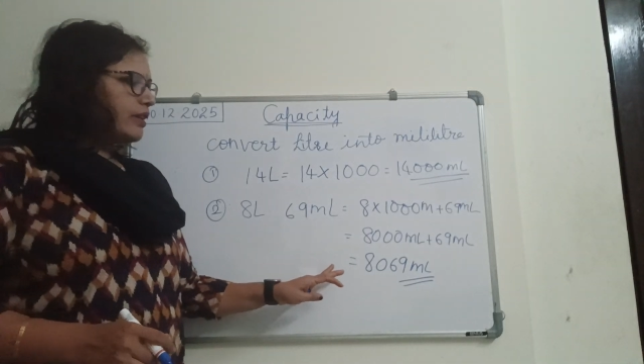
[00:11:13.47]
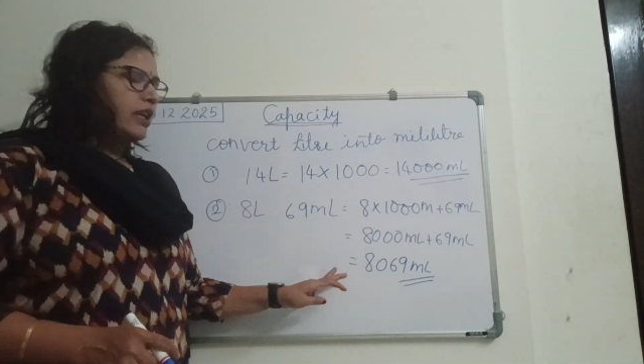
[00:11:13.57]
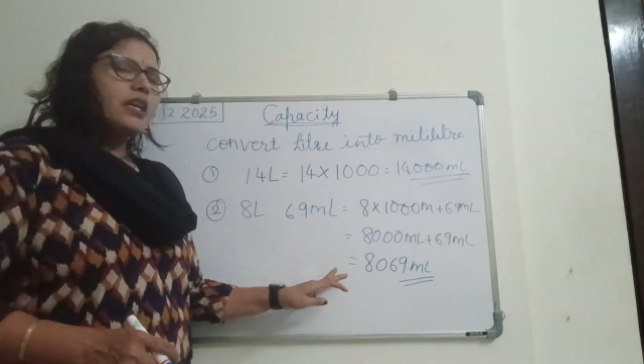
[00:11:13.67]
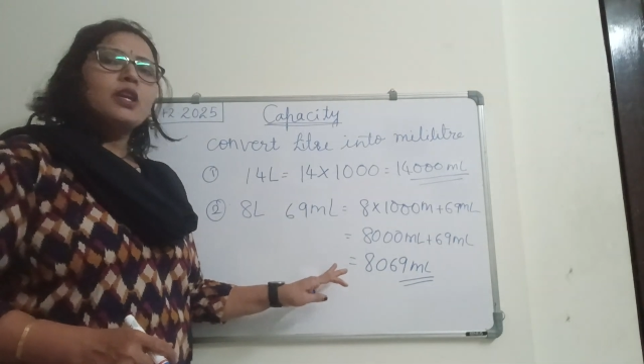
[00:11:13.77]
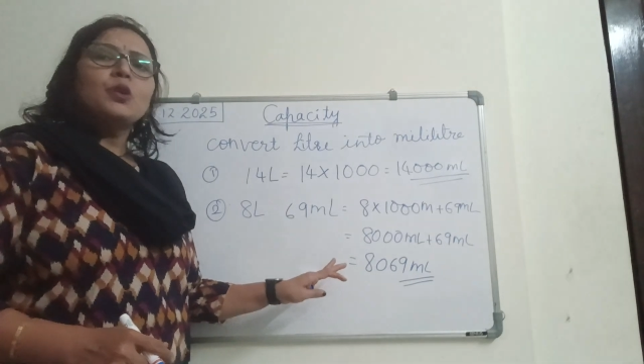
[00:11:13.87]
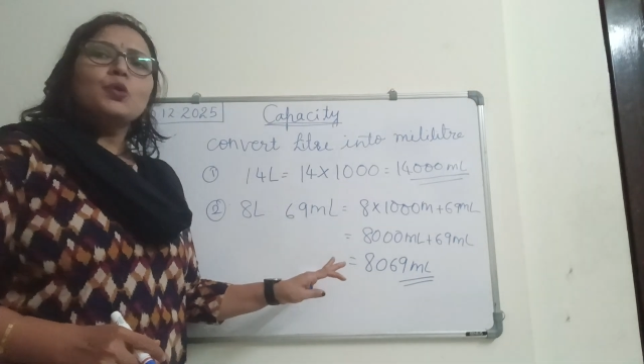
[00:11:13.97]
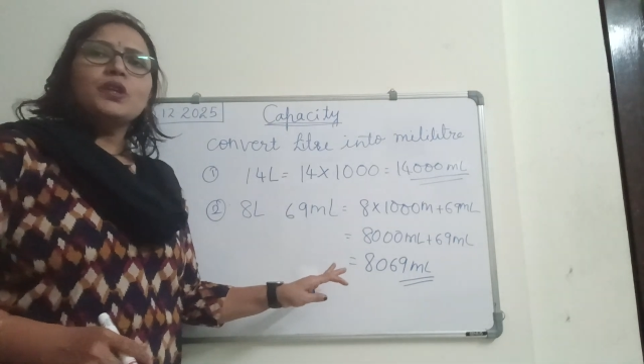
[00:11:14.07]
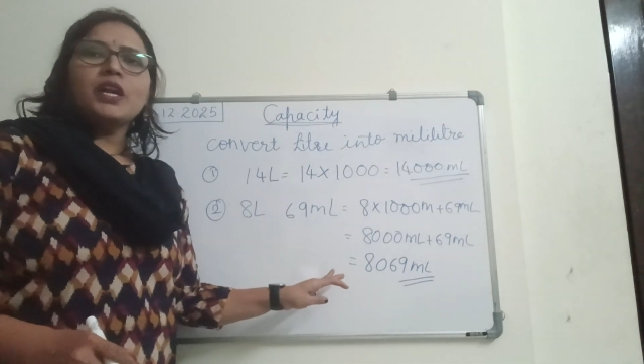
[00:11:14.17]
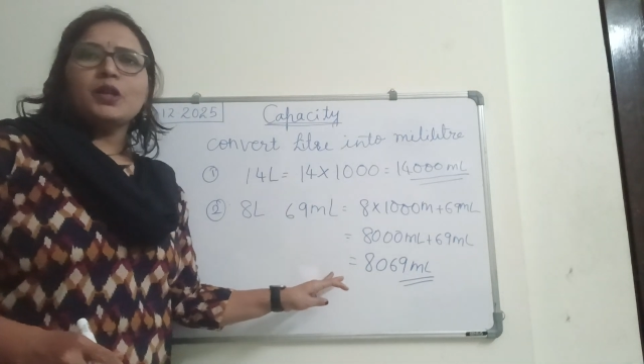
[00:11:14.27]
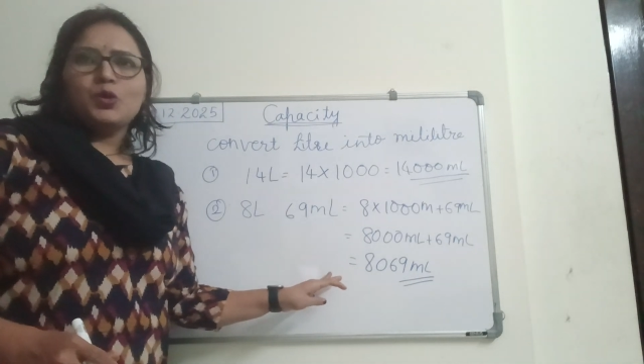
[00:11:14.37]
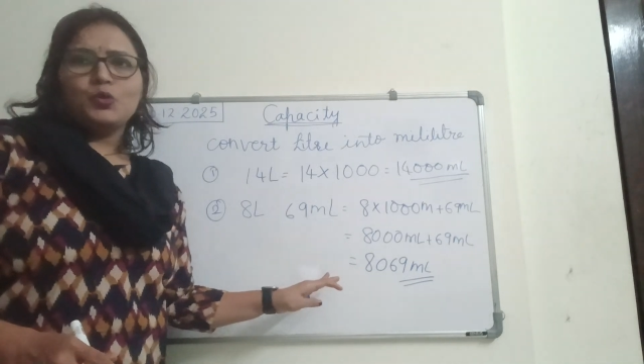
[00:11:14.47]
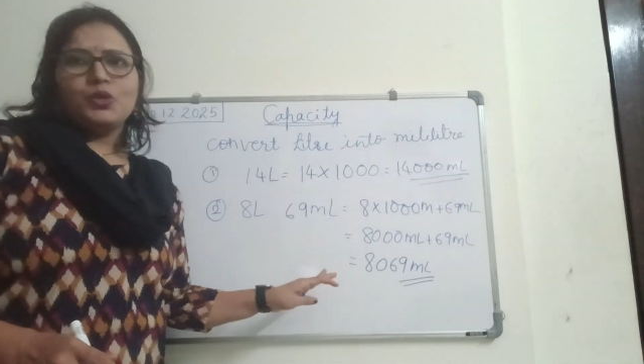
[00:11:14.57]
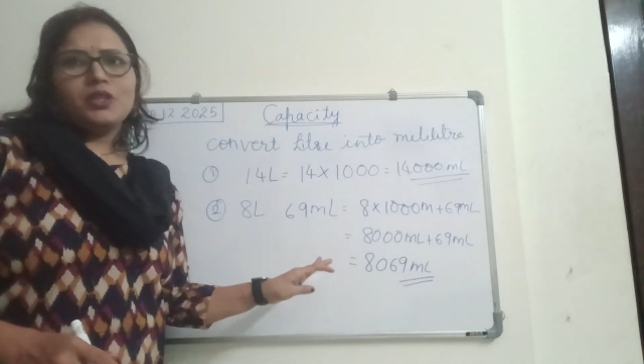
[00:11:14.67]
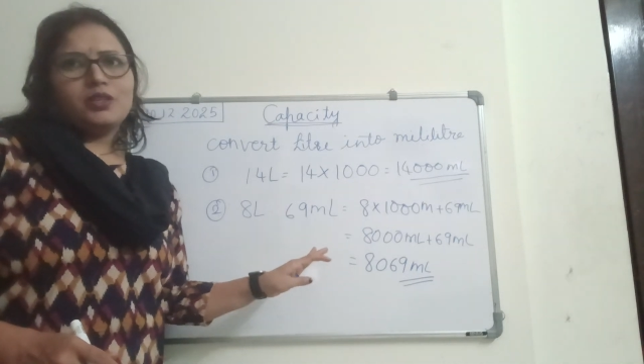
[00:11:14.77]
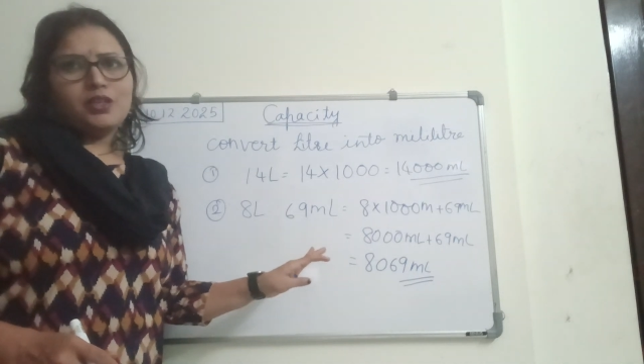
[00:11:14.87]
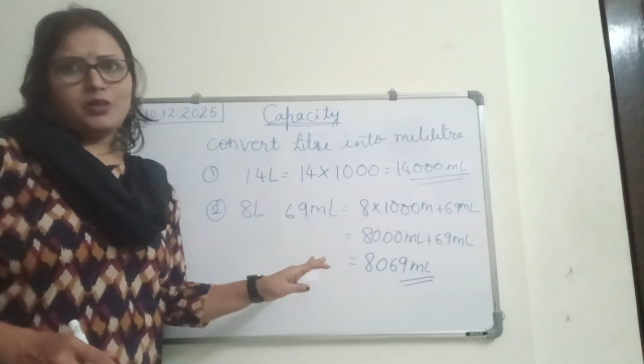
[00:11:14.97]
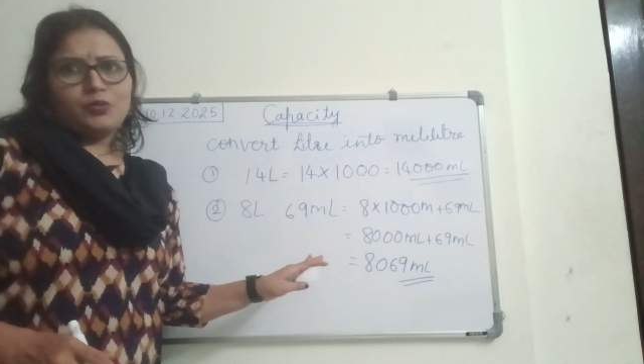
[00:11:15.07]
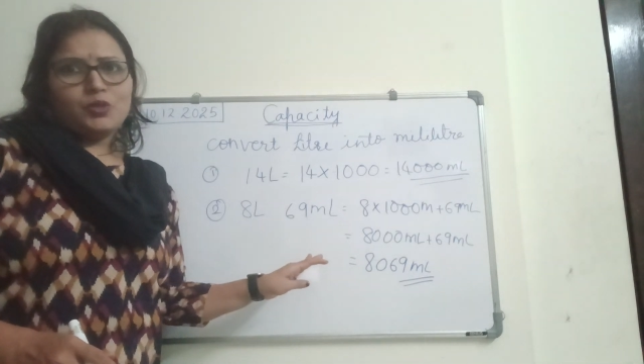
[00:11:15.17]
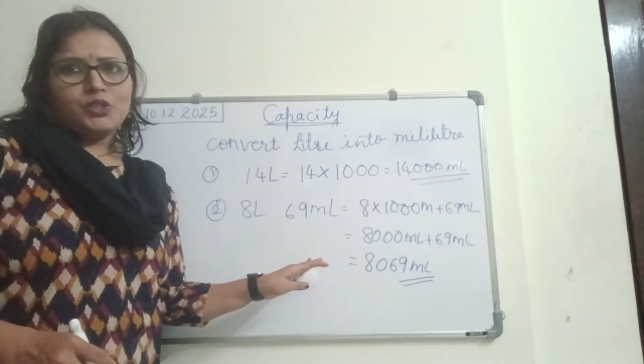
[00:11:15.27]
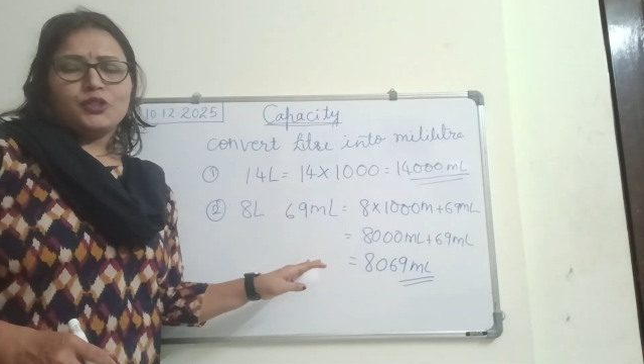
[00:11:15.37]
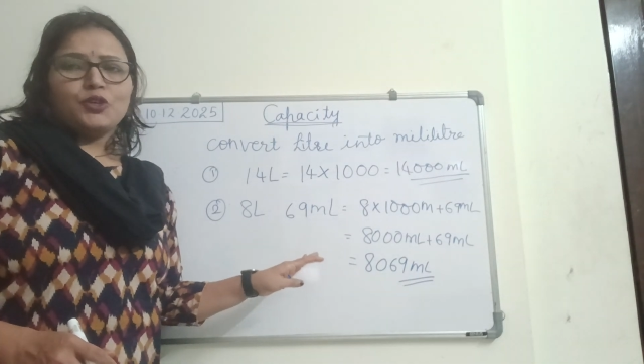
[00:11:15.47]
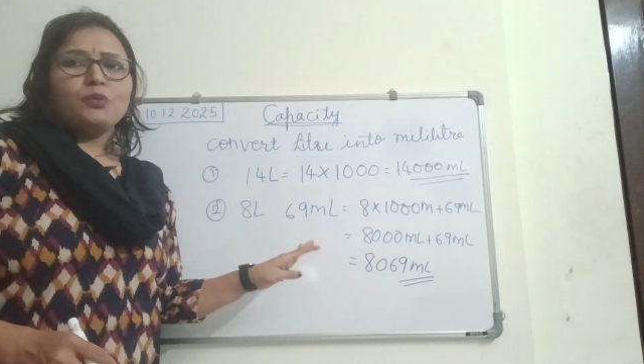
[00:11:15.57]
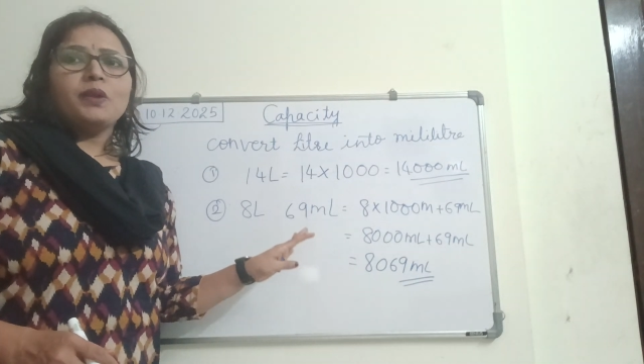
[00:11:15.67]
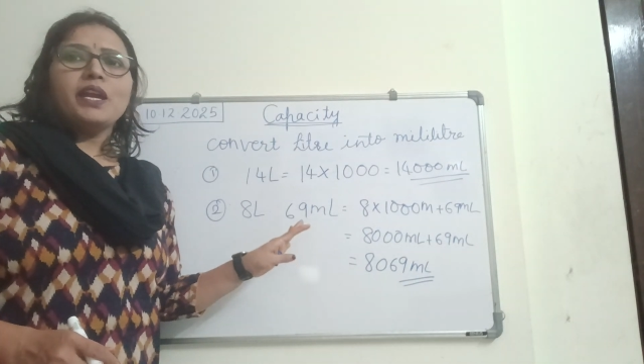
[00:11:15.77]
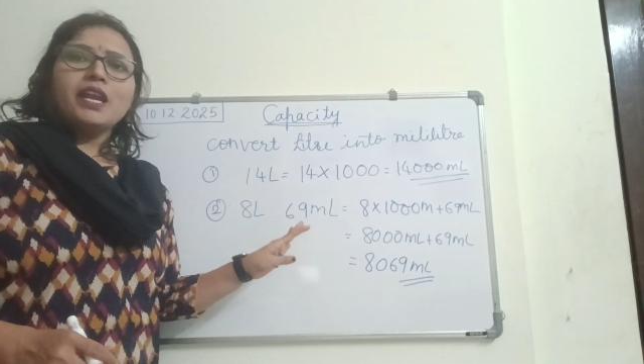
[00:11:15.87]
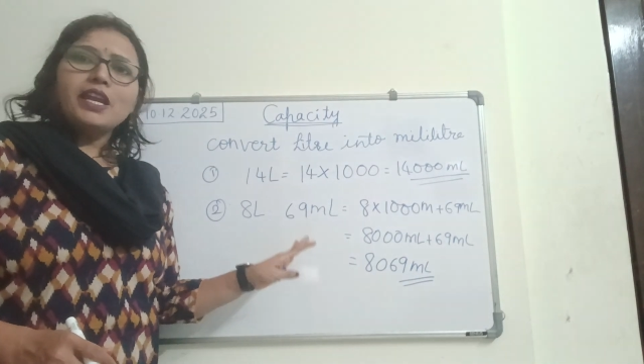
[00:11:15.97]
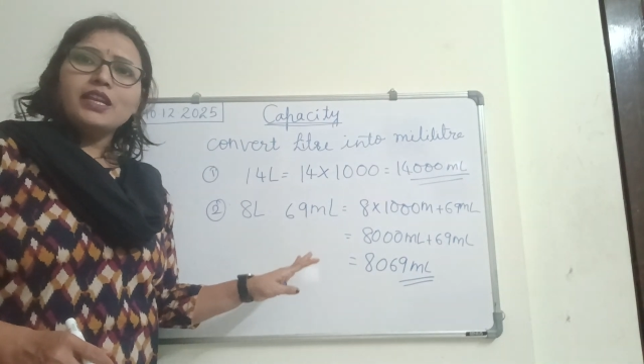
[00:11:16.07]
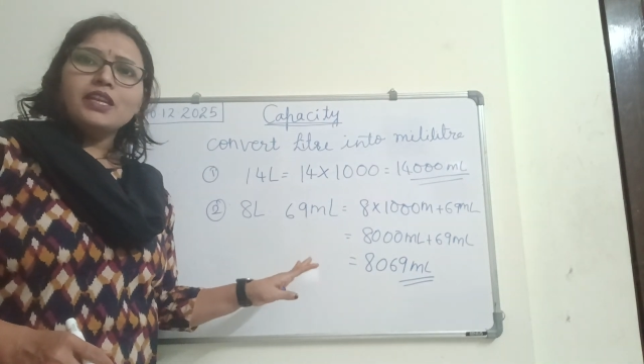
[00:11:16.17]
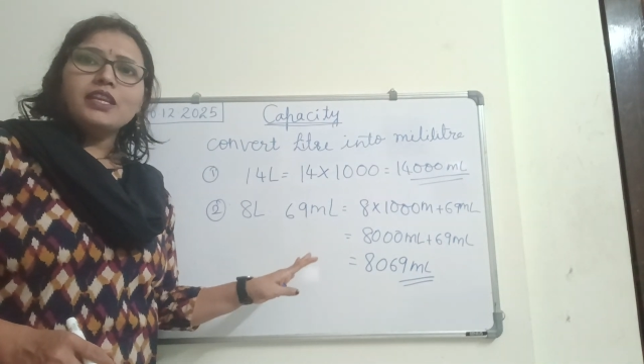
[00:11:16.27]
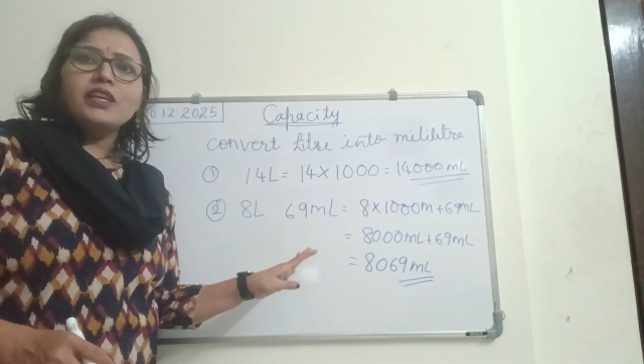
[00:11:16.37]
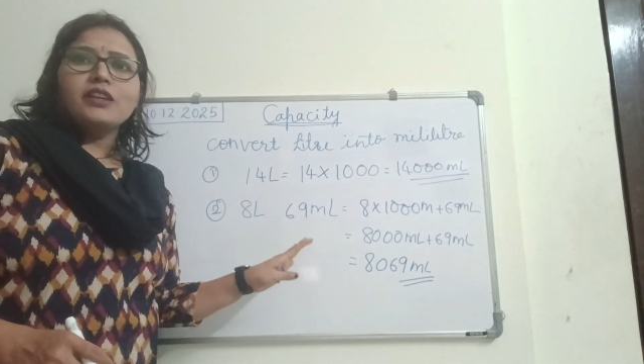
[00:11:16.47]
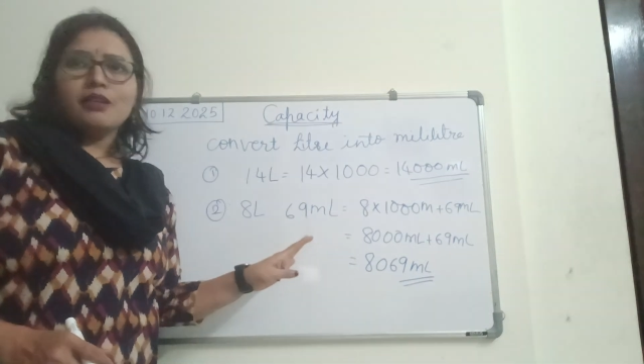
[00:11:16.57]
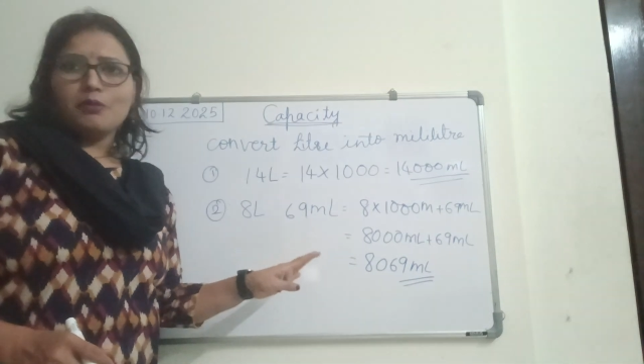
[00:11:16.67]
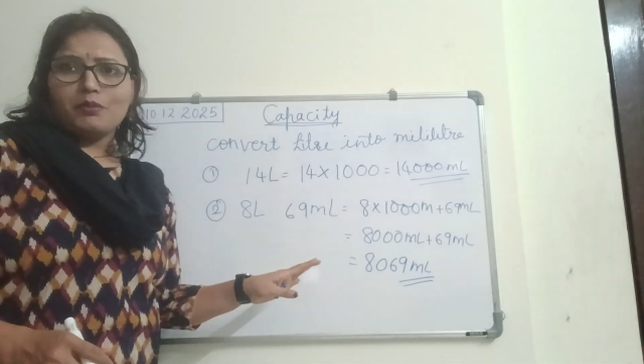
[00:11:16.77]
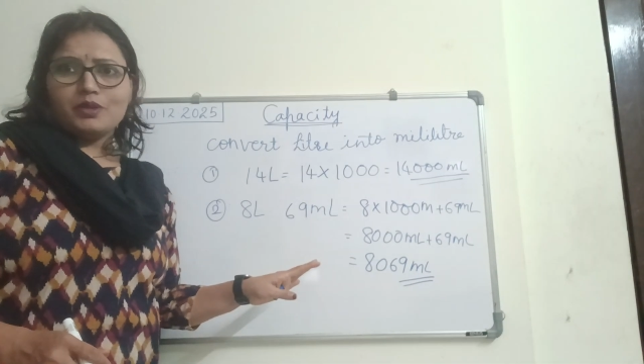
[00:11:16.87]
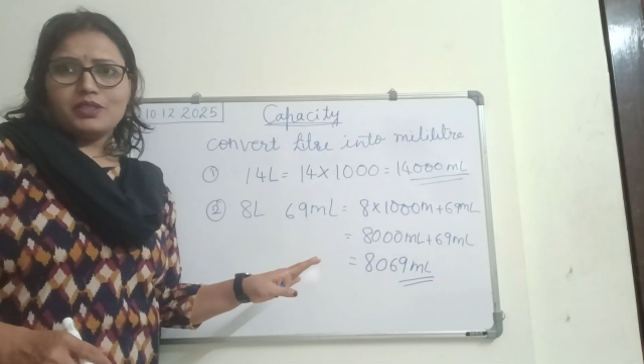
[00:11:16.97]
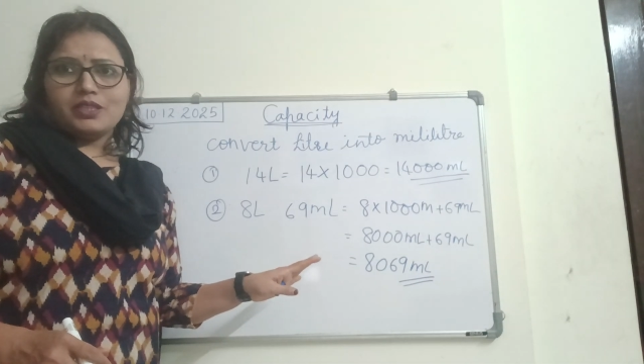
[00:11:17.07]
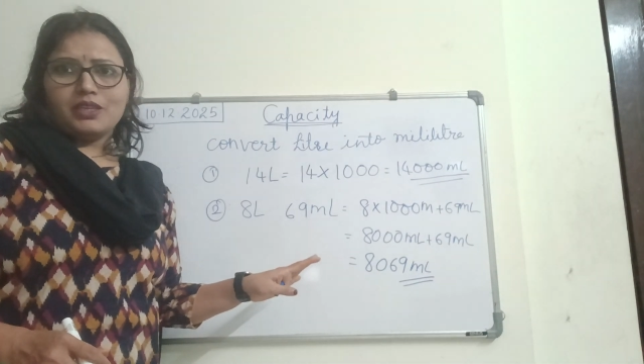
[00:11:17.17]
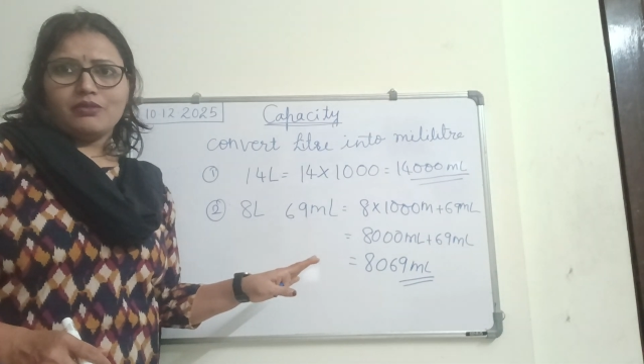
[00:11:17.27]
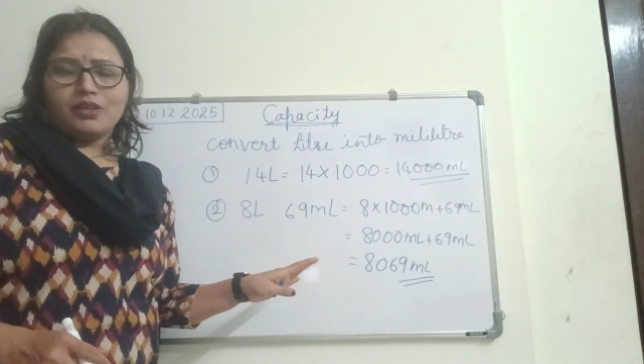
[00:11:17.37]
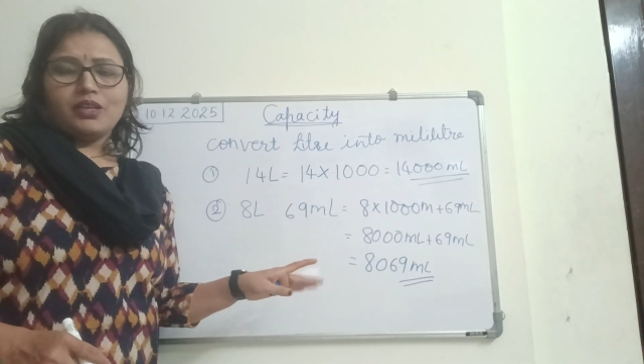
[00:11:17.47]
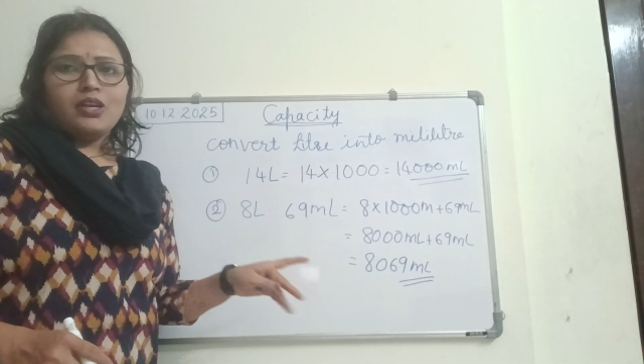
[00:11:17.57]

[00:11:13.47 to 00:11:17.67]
way you can do the conversion of any numbers given.